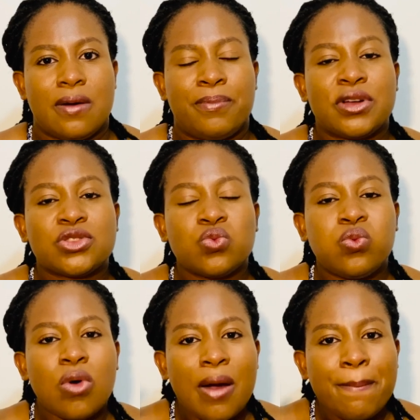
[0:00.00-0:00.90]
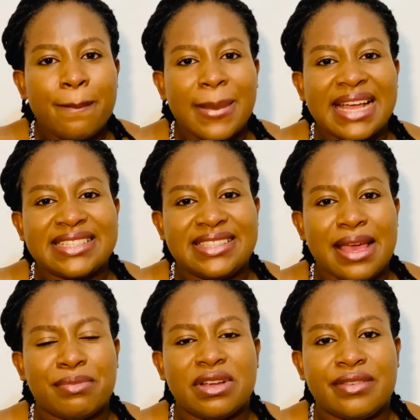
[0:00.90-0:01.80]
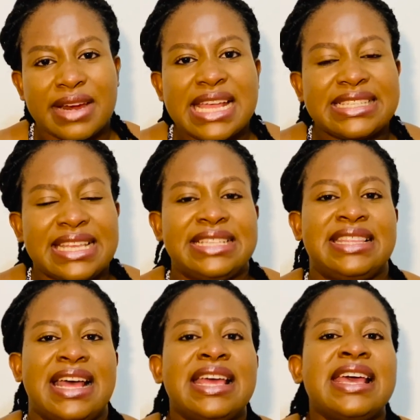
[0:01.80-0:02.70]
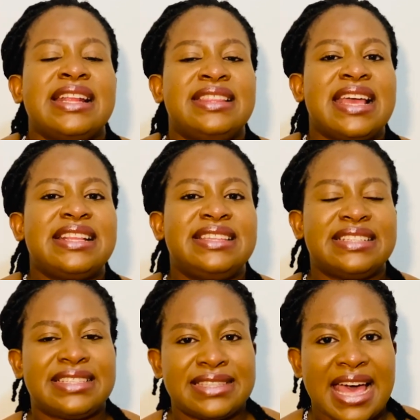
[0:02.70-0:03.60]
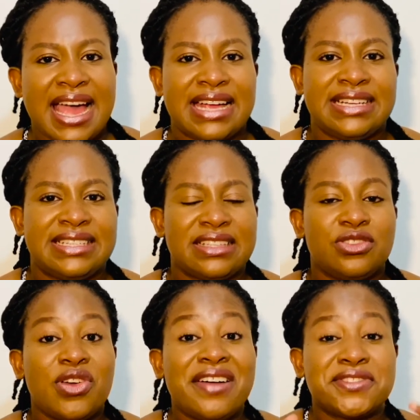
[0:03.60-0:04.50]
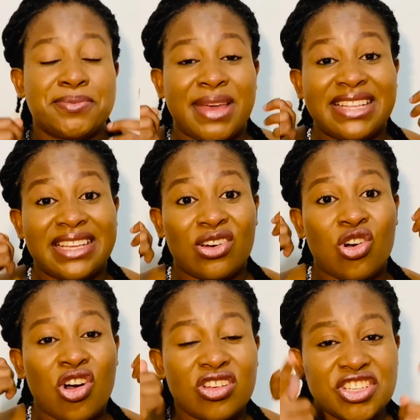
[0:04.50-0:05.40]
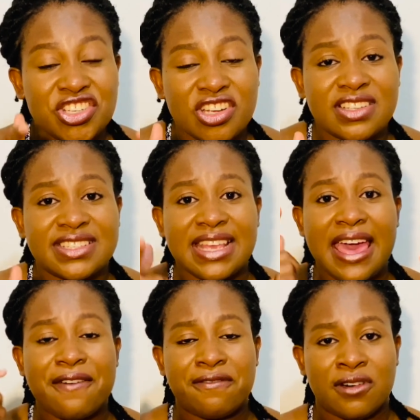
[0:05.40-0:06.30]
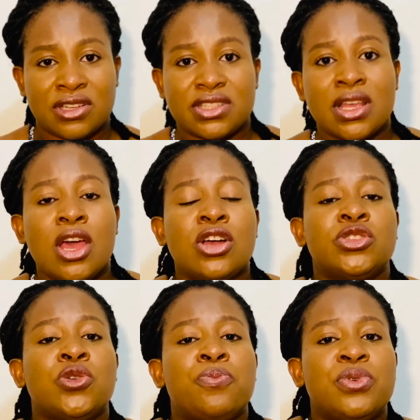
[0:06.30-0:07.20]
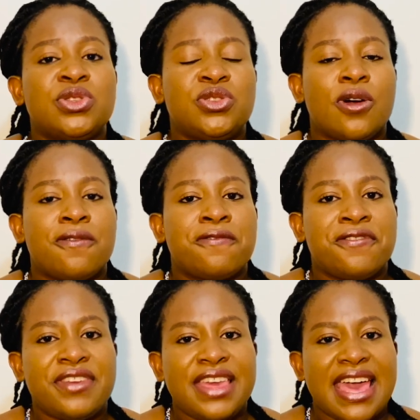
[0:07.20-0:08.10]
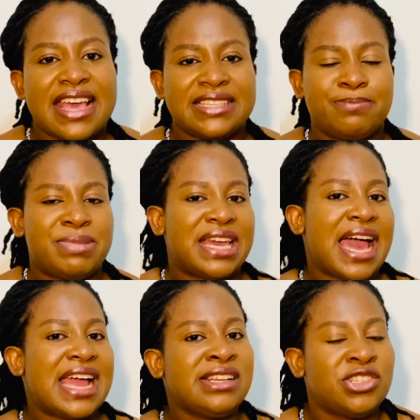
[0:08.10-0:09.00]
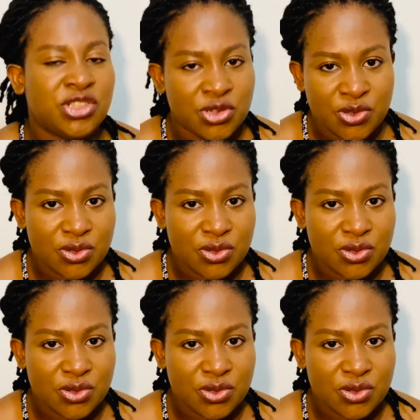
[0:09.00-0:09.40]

But what makes them great is that they decide. You have to make the conscious effort to put your fears behind you.